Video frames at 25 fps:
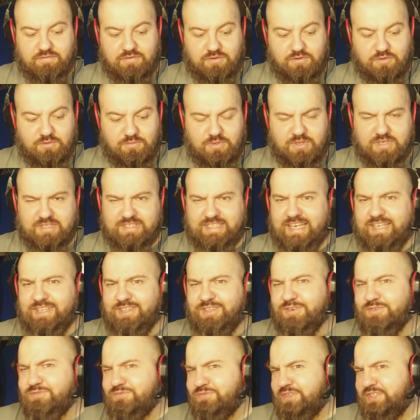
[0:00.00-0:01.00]
for you, because I
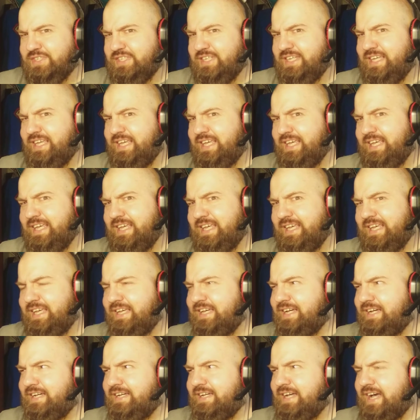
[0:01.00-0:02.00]

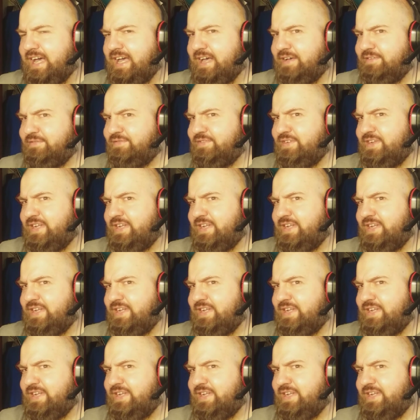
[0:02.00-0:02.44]
have